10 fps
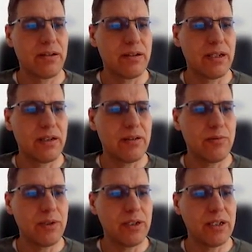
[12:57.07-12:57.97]

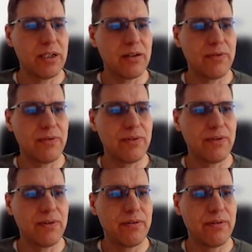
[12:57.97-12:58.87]
Then we have
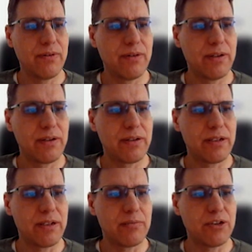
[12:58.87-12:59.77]

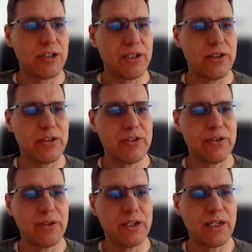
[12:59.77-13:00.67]
some
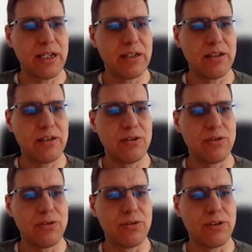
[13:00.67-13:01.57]
changes related
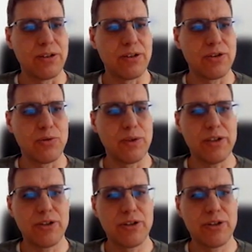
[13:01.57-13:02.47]
to the
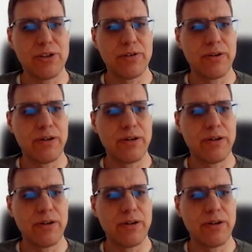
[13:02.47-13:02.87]
switch.